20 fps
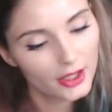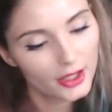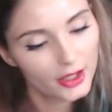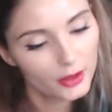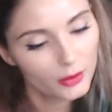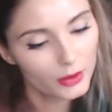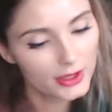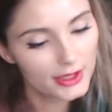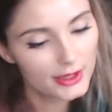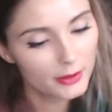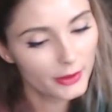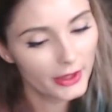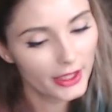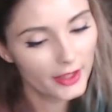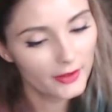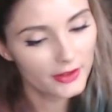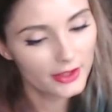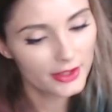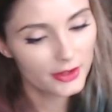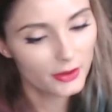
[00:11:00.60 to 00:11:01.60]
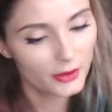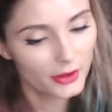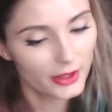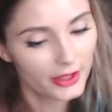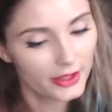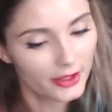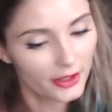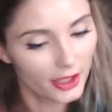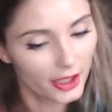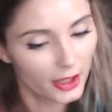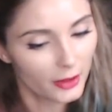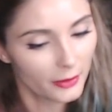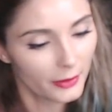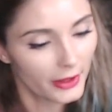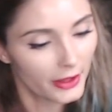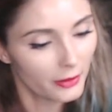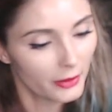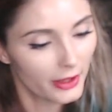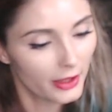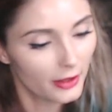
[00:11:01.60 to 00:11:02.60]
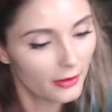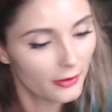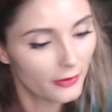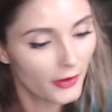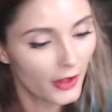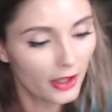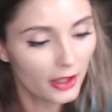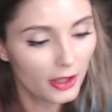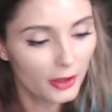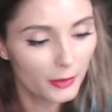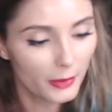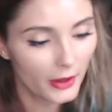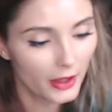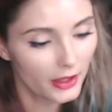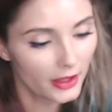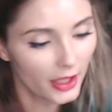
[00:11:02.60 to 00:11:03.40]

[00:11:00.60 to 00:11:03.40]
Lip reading: Once we have destroyed their army, we can fall upon